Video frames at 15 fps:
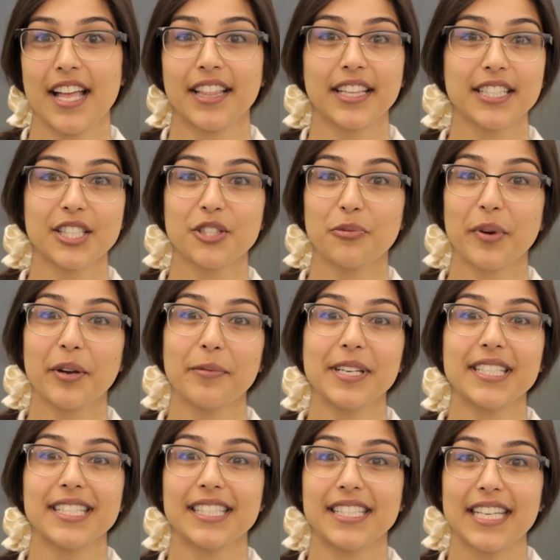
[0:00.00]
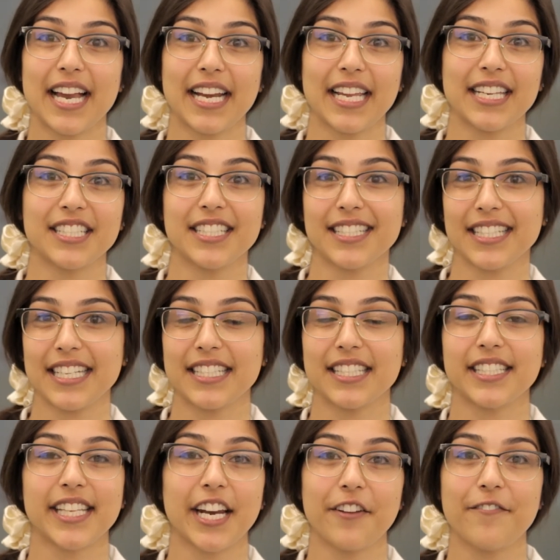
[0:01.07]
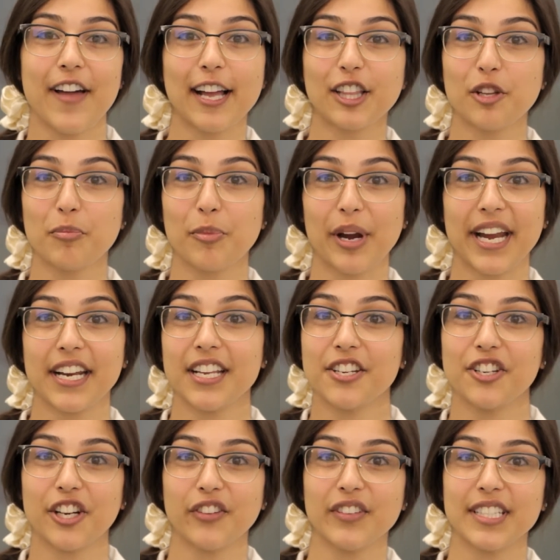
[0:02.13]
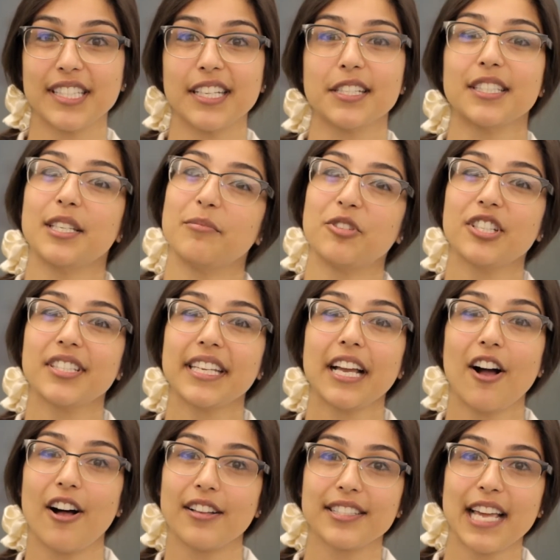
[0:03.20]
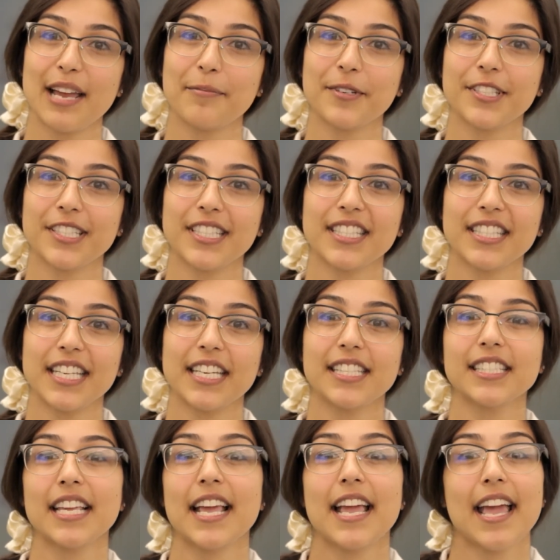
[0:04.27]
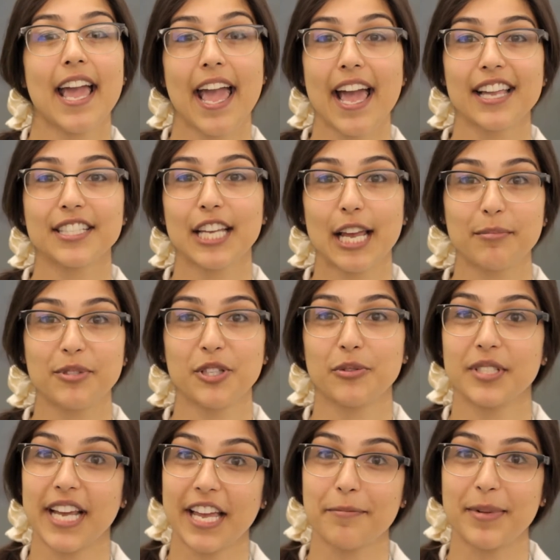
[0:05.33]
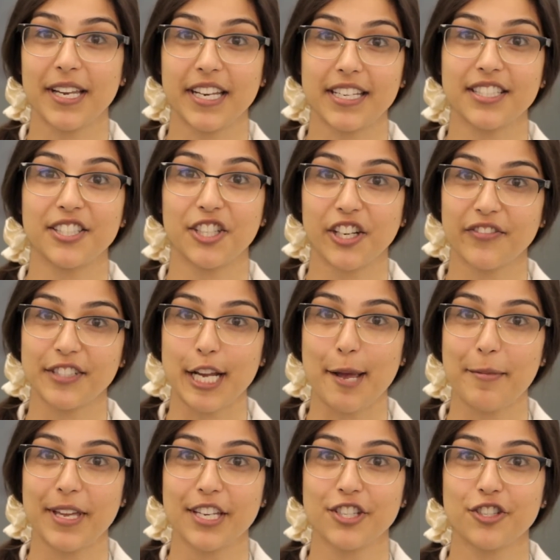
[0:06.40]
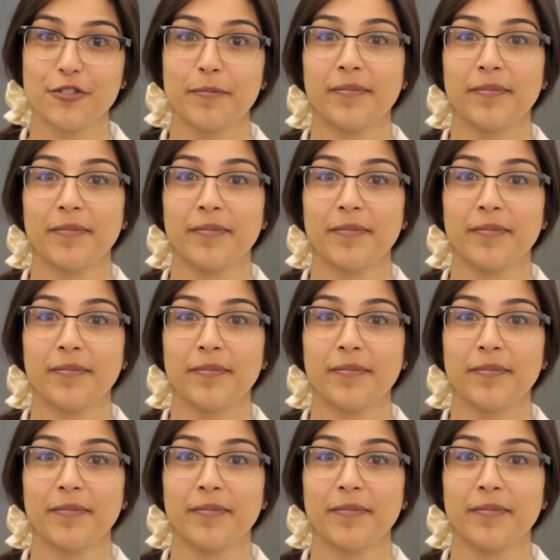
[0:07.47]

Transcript: This is where we study diseases that affect the brain and nervous system, just like Alzheimer's disease and type 2 diabetes nerve damage.